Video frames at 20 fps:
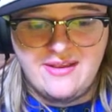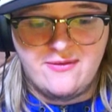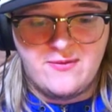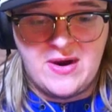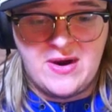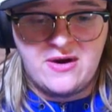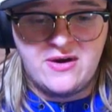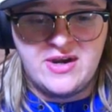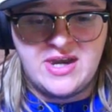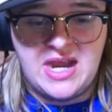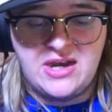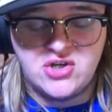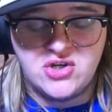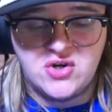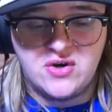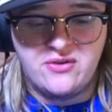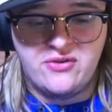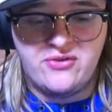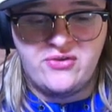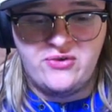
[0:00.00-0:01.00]
very
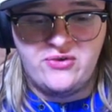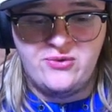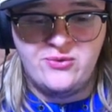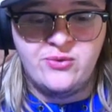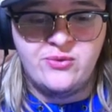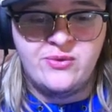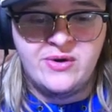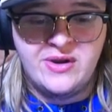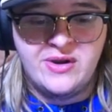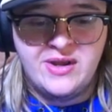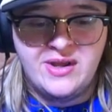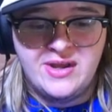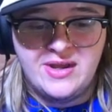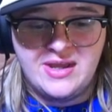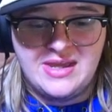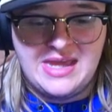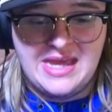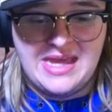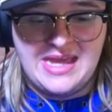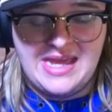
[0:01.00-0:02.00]
dangerous to
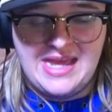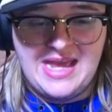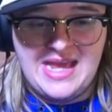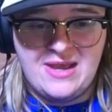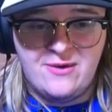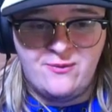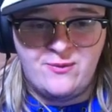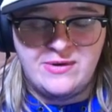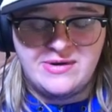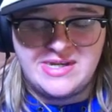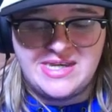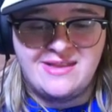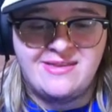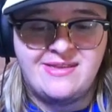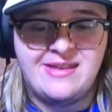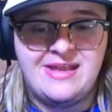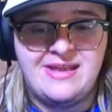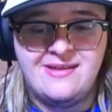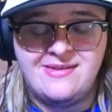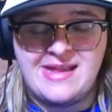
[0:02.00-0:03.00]
get hit with
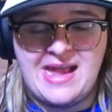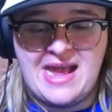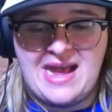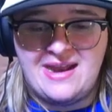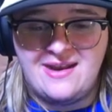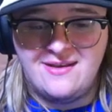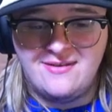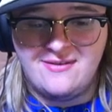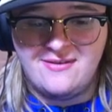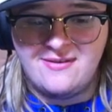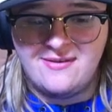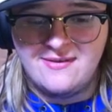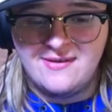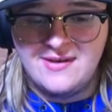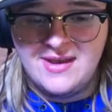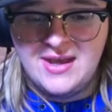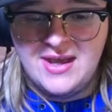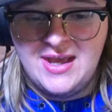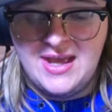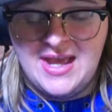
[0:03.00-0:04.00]
dizzy status
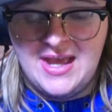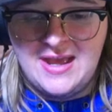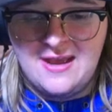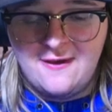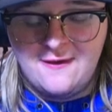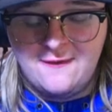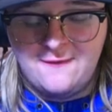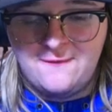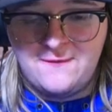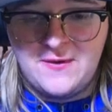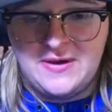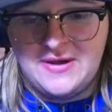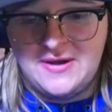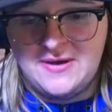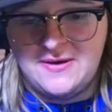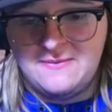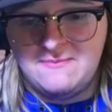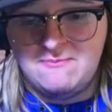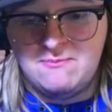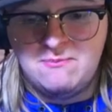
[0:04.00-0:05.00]
if,
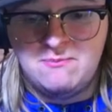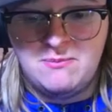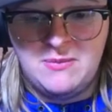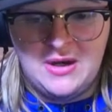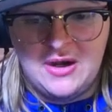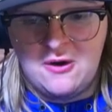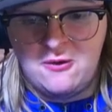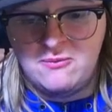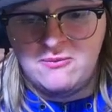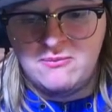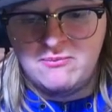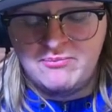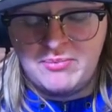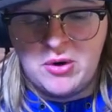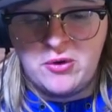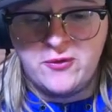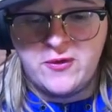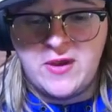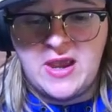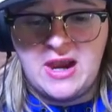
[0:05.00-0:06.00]
you know,
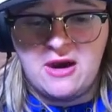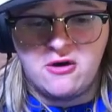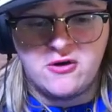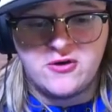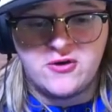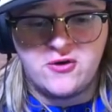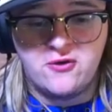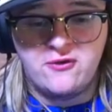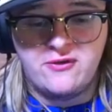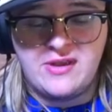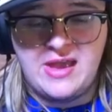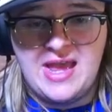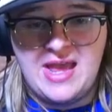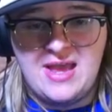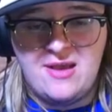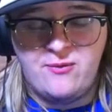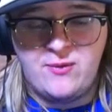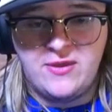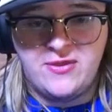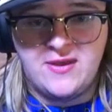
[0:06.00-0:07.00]
both characters get
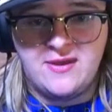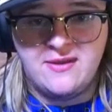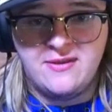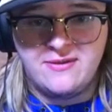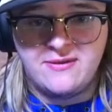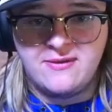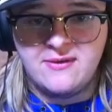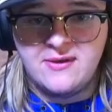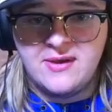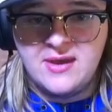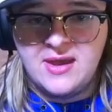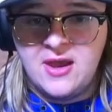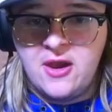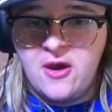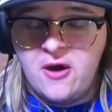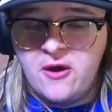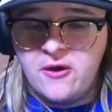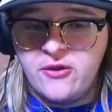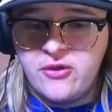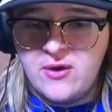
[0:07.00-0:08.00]
hit with it.
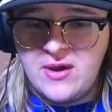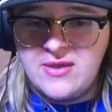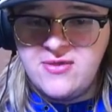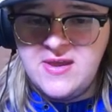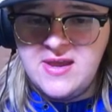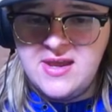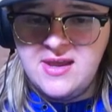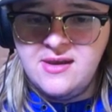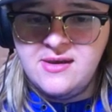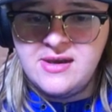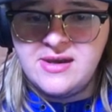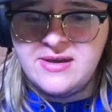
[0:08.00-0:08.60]
Although I think,